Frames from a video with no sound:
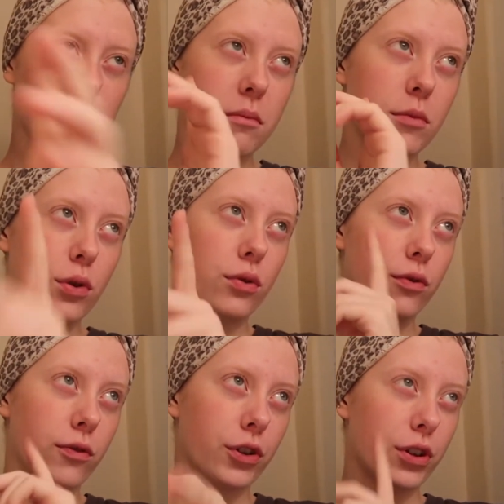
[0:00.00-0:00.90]
in the
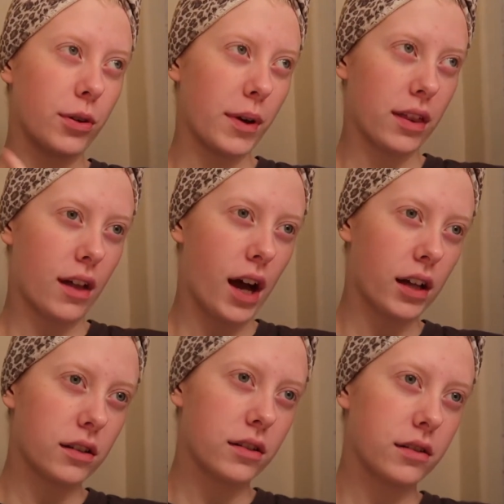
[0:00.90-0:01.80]
mood for doing
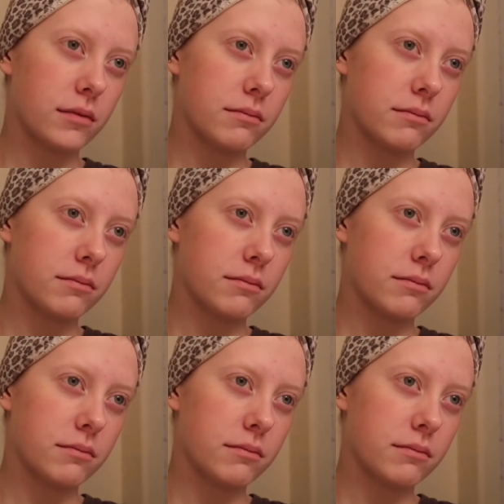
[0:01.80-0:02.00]
that.